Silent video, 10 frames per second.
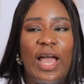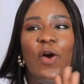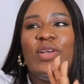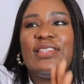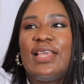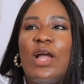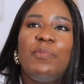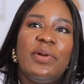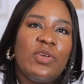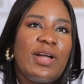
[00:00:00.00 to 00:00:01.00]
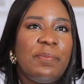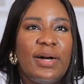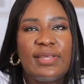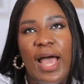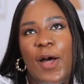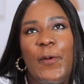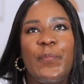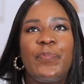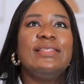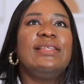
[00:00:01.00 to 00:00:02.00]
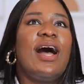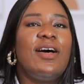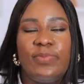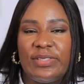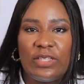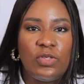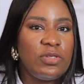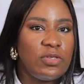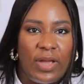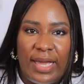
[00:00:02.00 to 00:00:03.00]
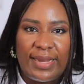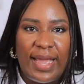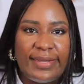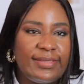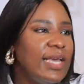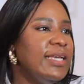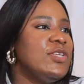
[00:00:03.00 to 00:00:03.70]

I always hear women talk about how their husbands are so disorganized.